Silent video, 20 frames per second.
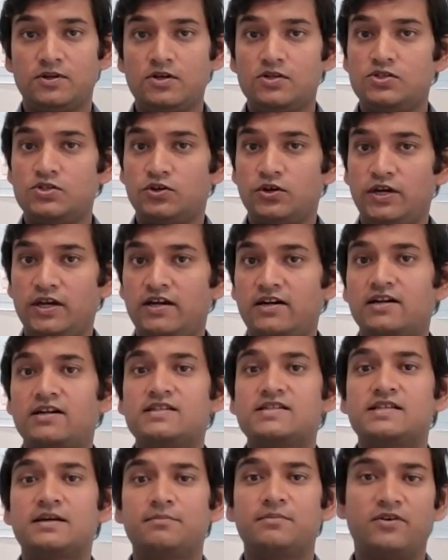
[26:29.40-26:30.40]
So here are
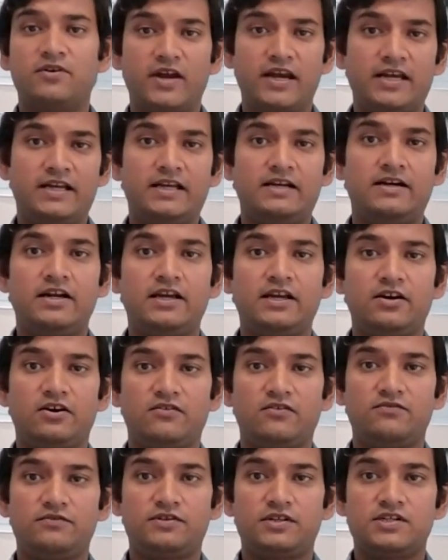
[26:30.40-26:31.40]
some great learning
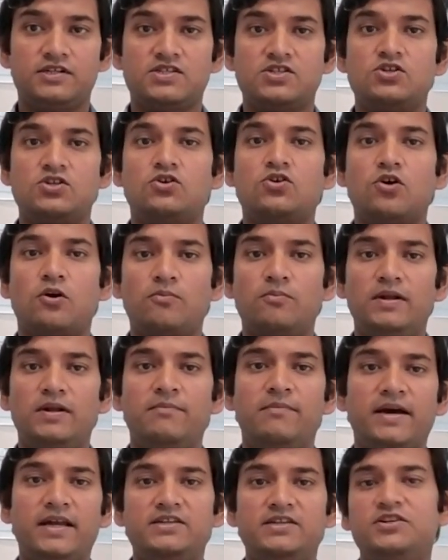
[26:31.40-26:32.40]
offers to
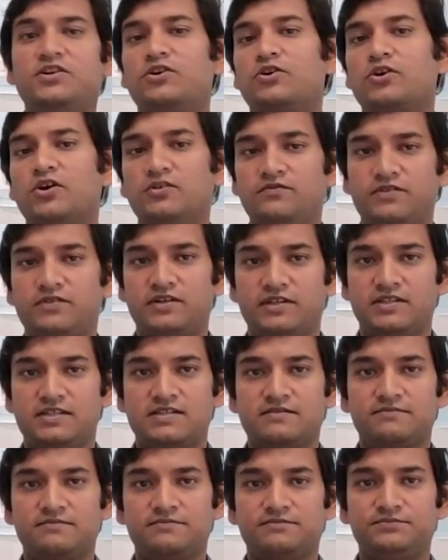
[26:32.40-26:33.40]
complement your
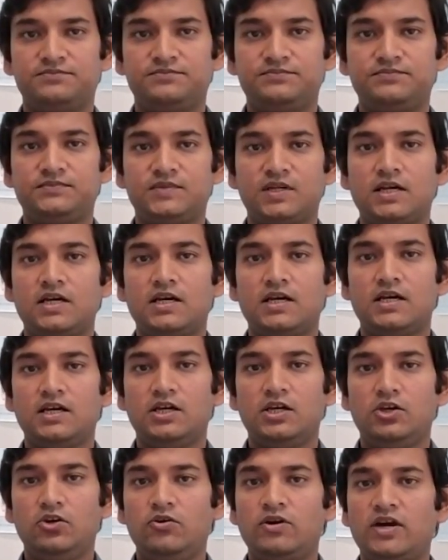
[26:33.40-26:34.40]
conference.
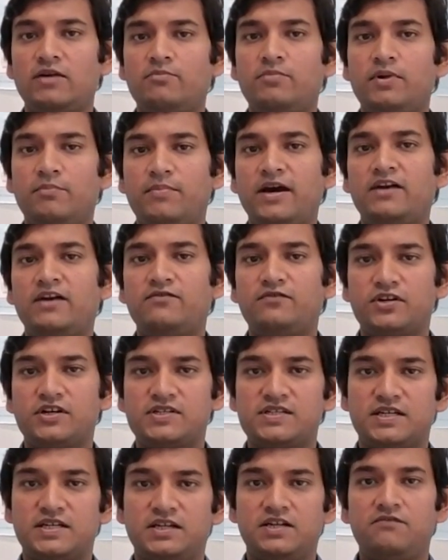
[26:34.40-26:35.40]
You can prepare for a
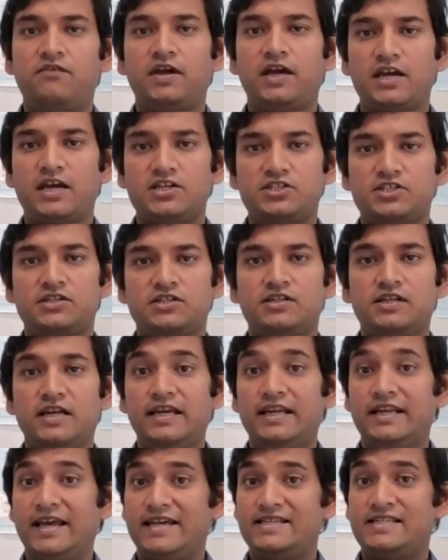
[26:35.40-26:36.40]
certification
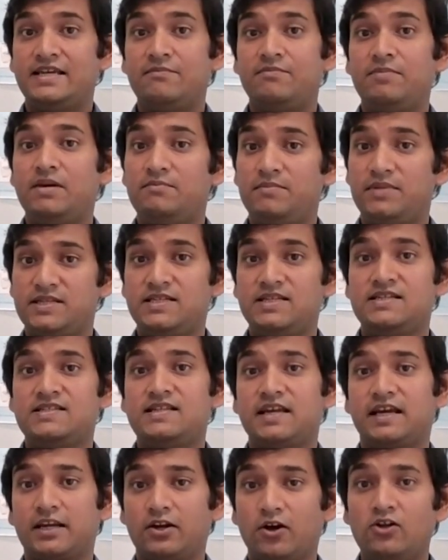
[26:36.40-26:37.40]
in SAP Business
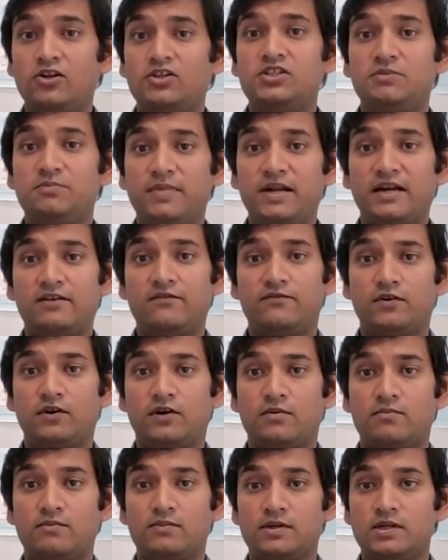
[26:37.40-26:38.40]
Technology
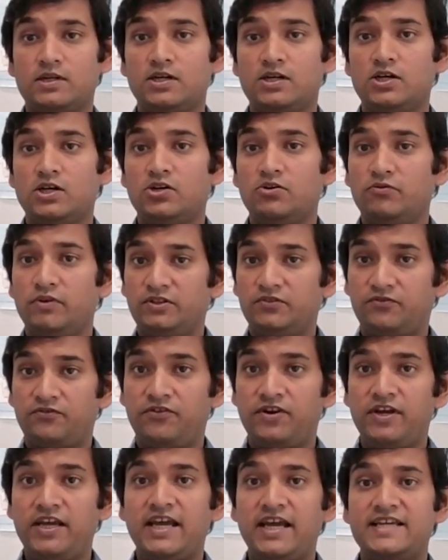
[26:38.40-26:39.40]
Platform with
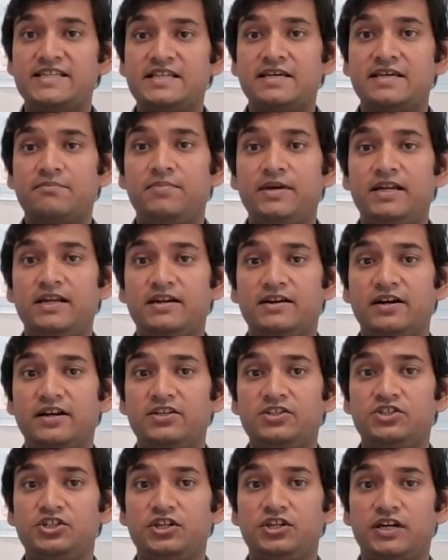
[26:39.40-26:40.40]
free SAP
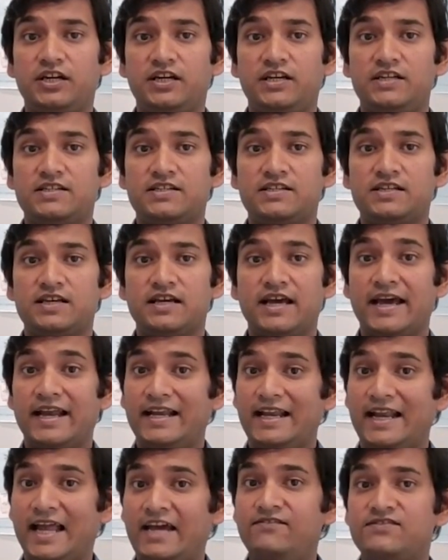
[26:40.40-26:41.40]
learning journeys
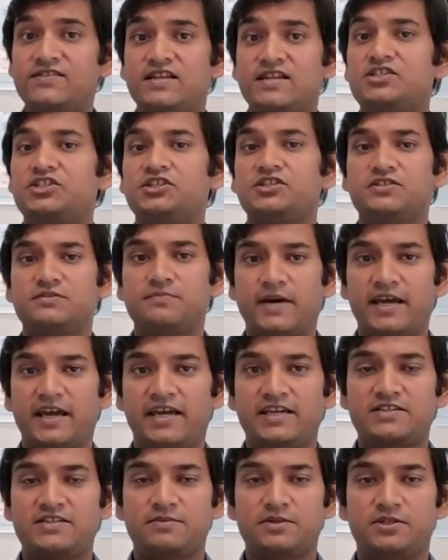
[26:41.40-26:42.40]
and live sessions by
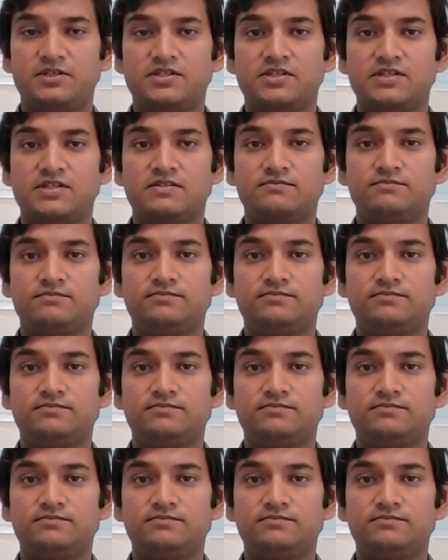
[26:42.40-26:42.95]
experts.